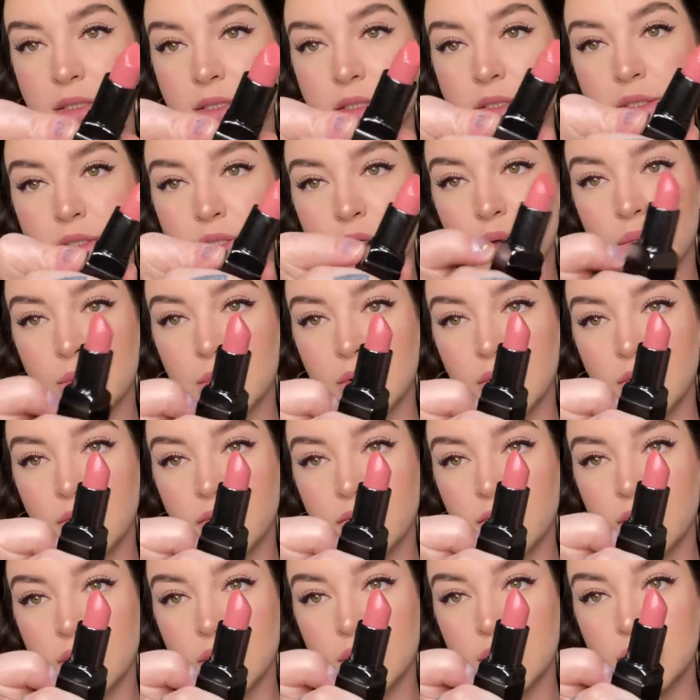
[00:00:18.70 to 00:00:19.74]
is so
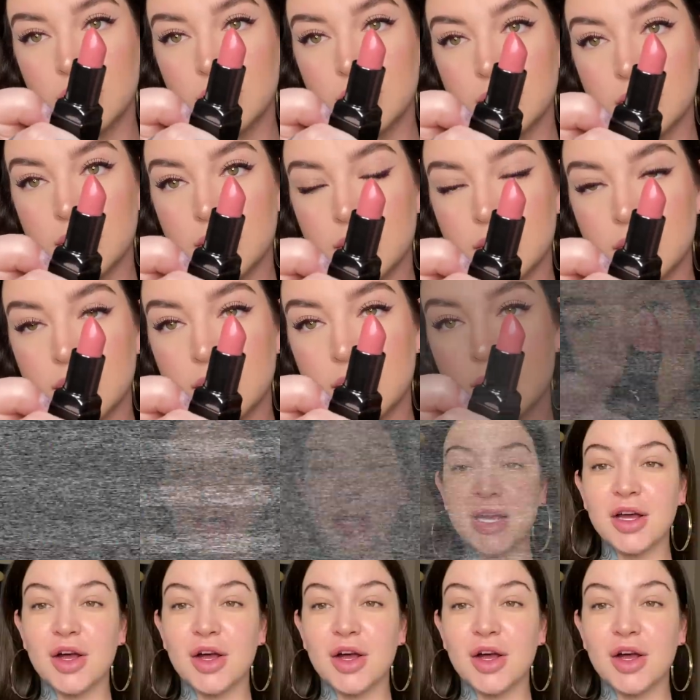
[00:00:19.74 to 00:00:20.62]
beautiful. I